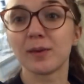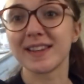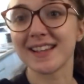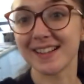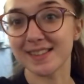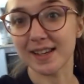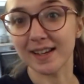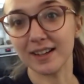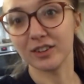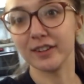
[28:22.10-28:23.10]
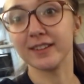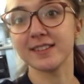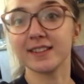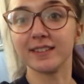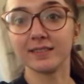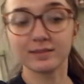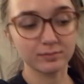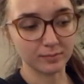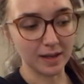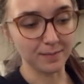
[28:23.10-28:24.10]
with his uh, uncles and
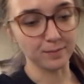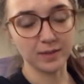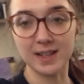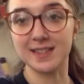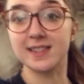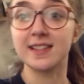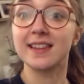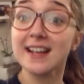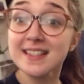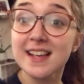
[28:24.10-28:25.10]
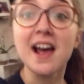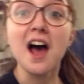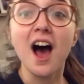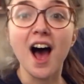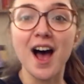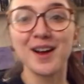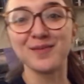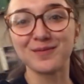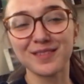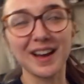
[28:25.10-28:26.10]
um, cousins and things.
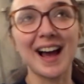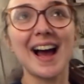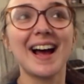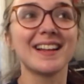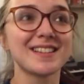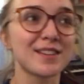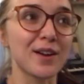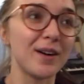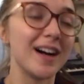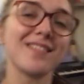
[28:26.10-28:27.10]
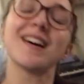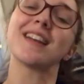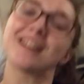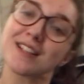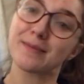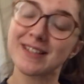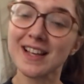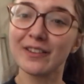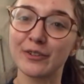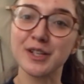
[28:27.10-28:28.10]
Um, and so I've had a night to
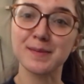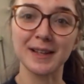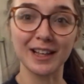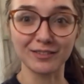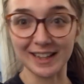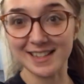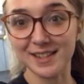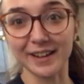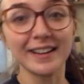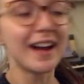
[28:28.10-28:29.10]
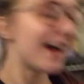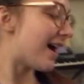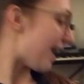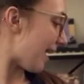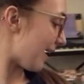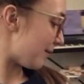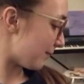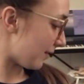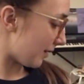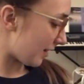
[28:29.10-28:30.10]
myself, which has been lovely. So
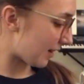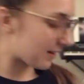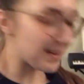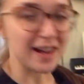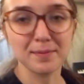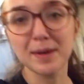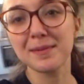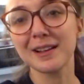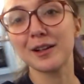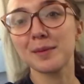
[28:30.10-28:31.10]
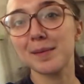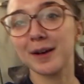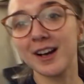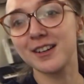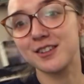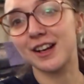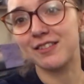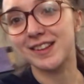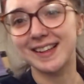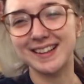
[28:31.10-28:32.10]
um, I've, yeah, I've been a little bit behind on
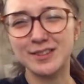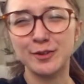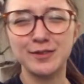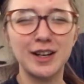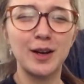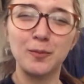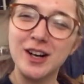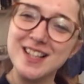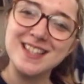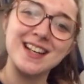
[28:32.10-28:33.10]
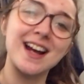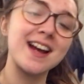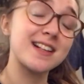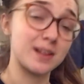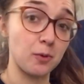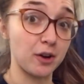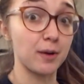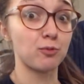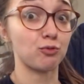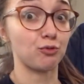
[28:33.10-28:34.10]
everything sort of time-wise today because I woke
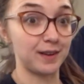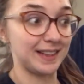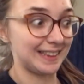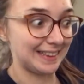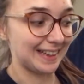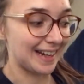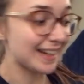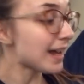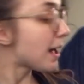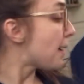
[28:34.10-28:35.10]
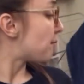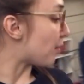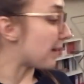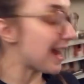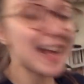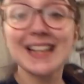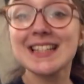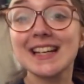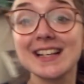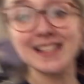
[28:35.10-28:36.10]
up really late. But my
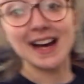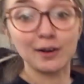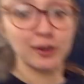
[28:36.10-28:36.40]
Elodie is now